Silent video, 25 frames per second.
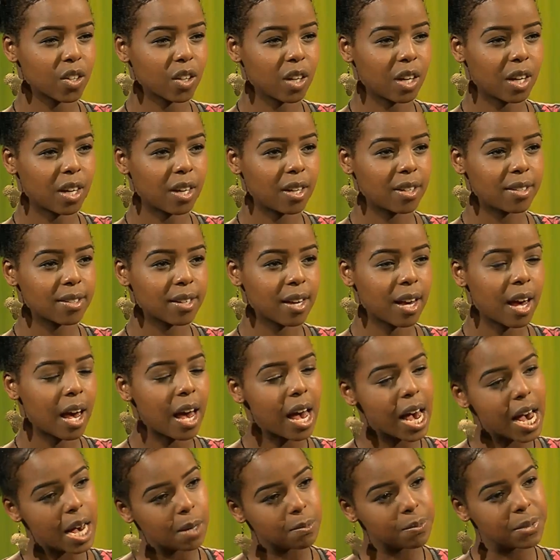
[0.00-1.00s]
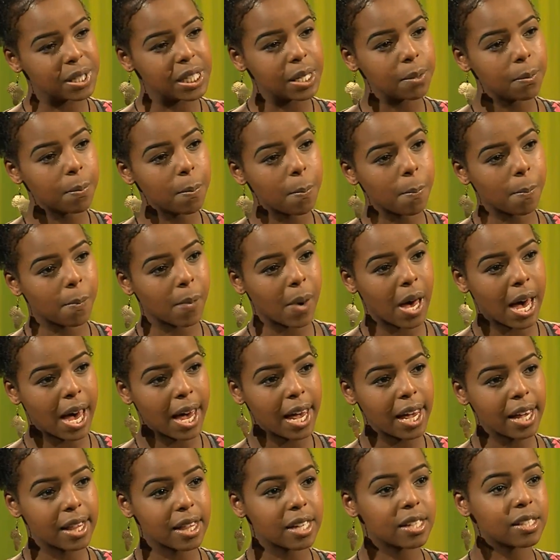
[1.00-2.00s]
great. Am 7.
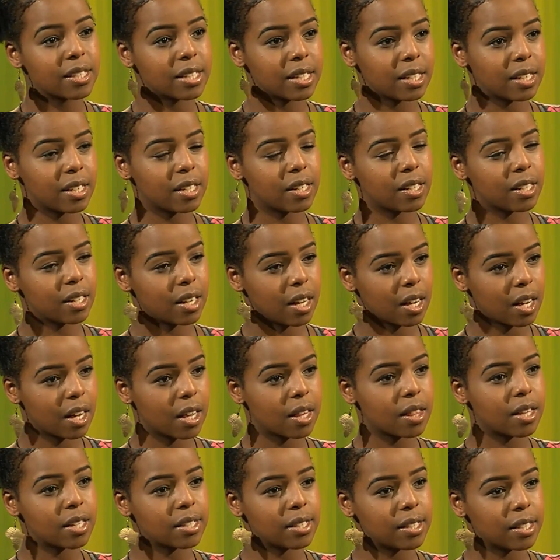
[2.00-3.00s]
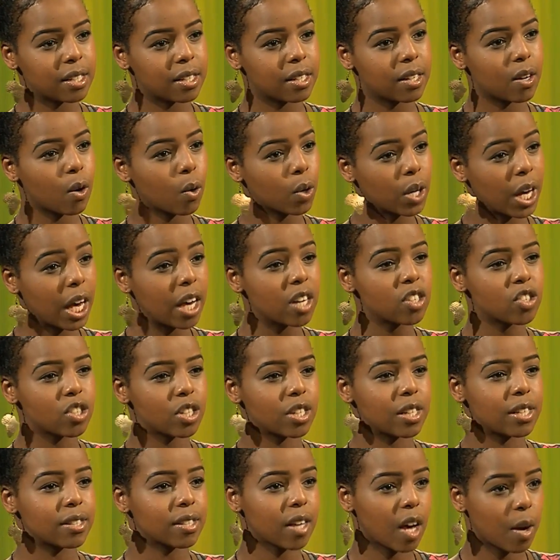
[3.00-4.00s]
Mai, there's an
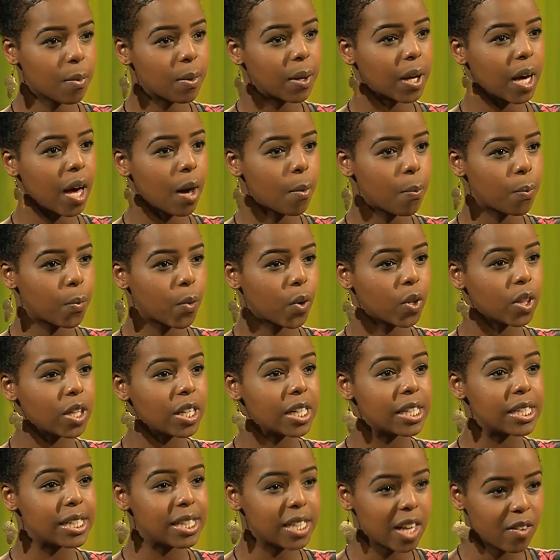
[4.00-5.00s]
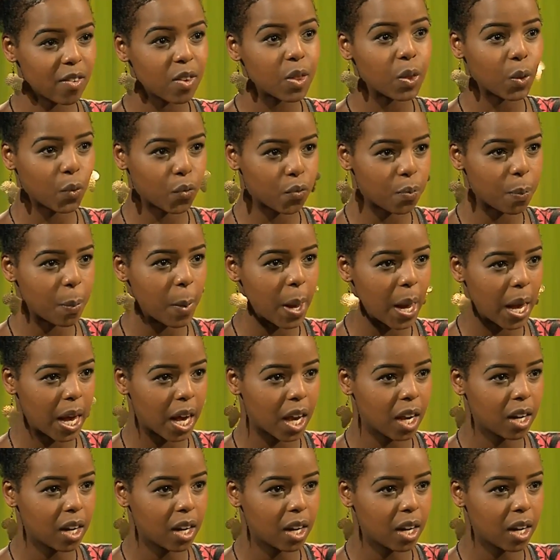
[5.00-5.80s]
occasion that's coming up on the 7th of May.